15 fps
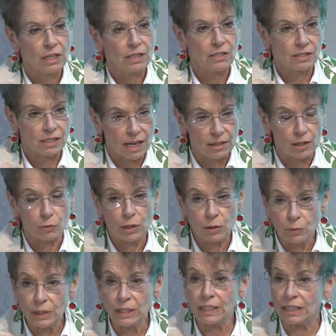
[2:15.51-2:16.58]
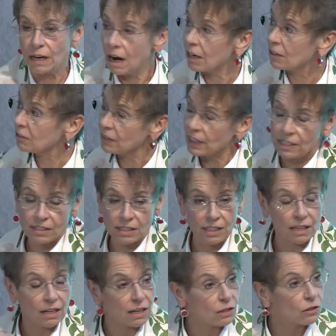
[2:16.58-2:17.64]
said that we really are
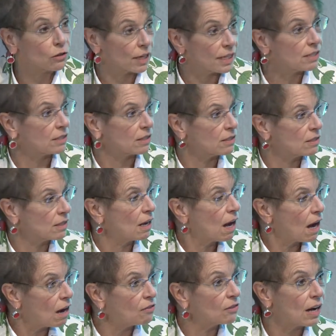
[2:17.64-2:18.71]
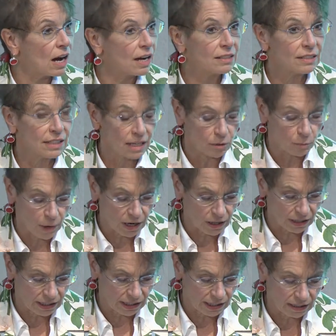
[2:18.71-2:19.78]
facing a crisis of content
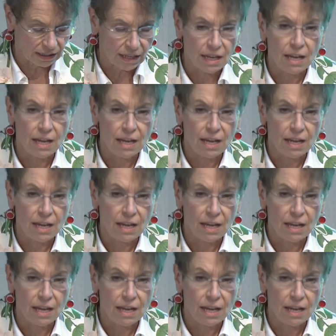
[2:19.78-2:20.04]
marketing.